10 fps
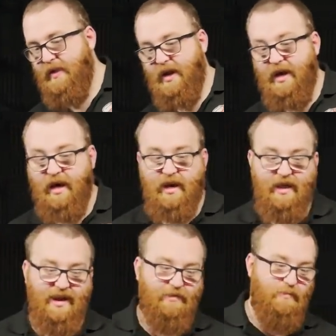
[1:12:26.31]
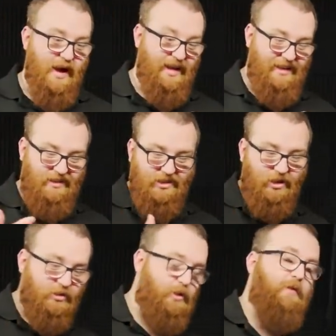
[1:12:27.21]
win and by then, a couple of and points. And then if Manny
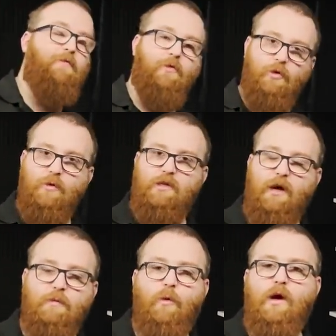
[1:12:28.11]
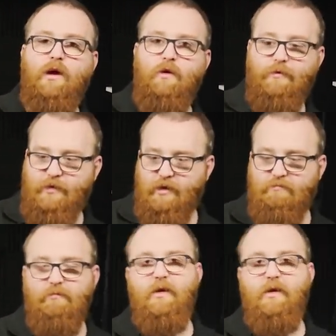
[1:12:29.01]
starts coming forward, I'm quick enough to